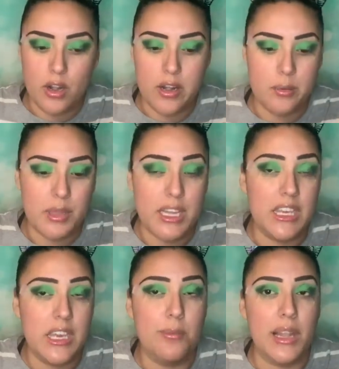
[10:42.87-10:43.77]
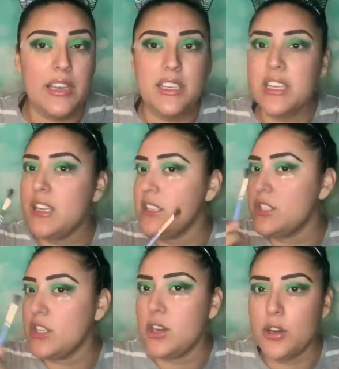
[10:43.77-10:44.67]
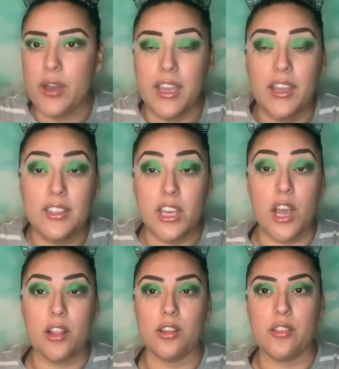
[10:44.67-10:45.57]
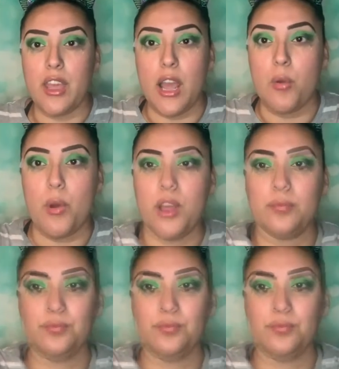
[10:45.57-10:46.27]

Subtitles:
and I'm going to keep blending it until I get the color that I want.